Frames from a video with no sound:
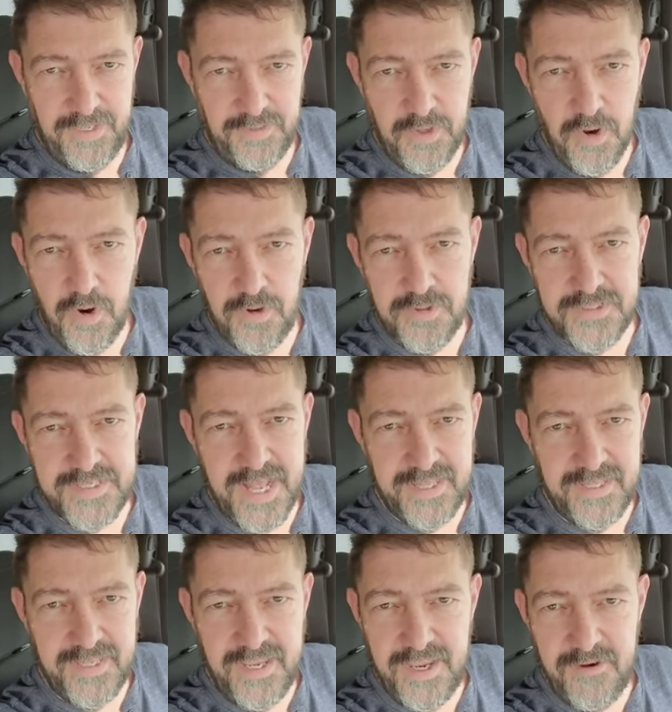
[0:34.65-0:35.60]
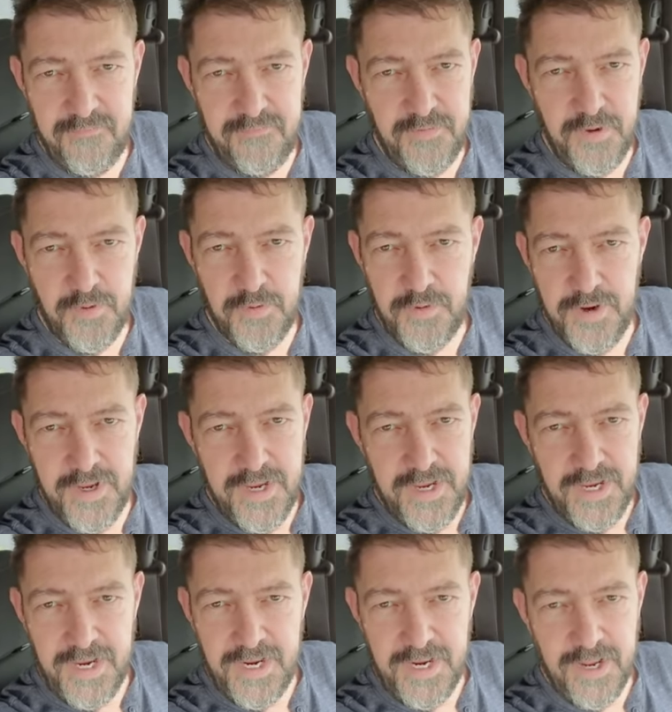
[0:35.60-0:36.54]
Those that give you,
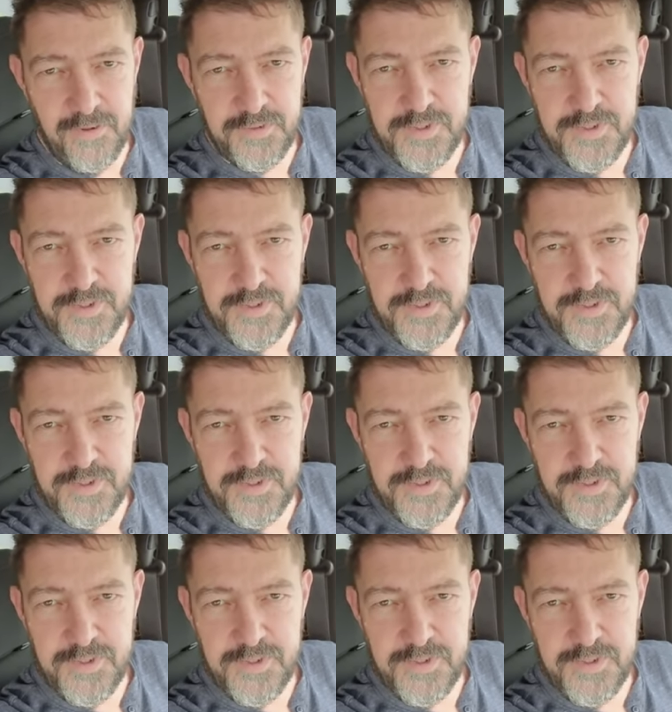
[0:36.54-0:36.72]
you know,